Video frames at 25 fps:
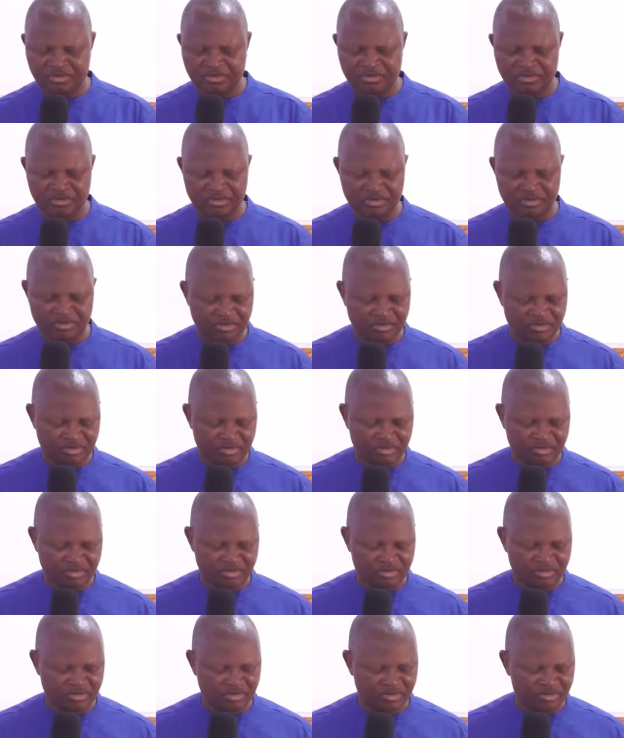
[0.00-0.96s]

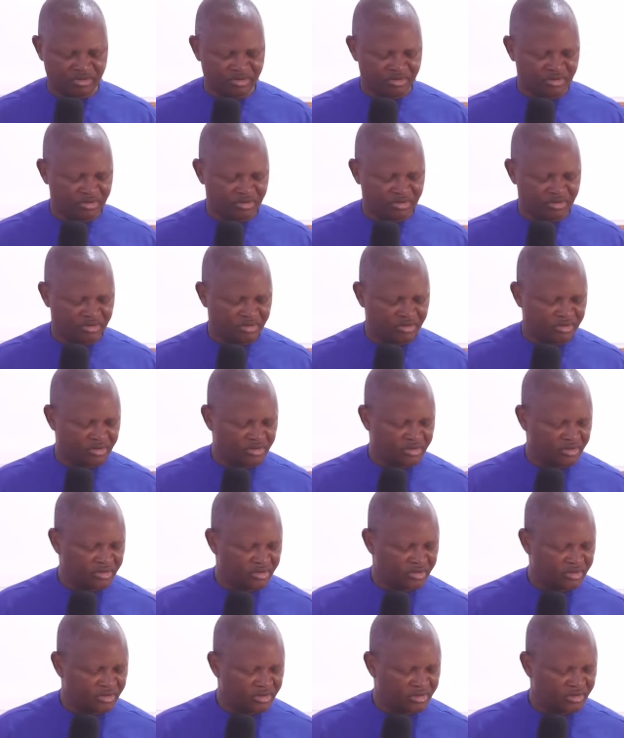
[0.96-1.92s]

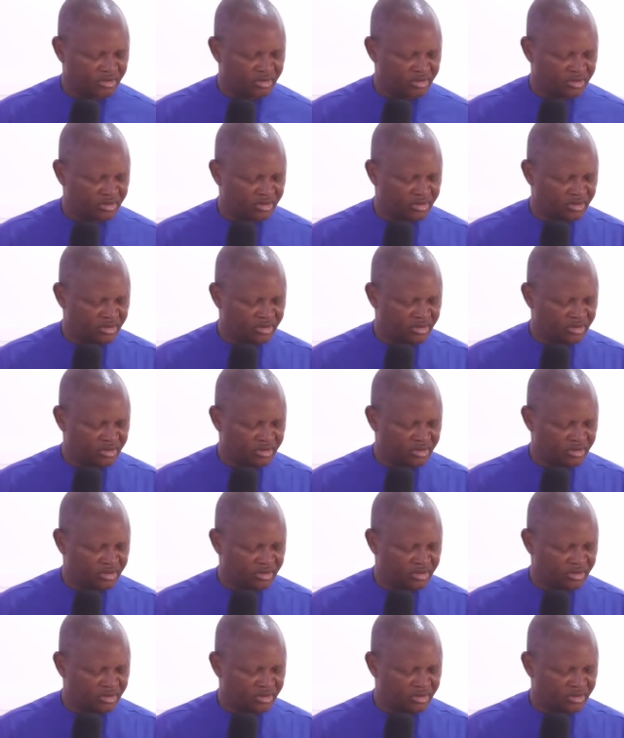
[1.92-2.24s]
Nobody speaks.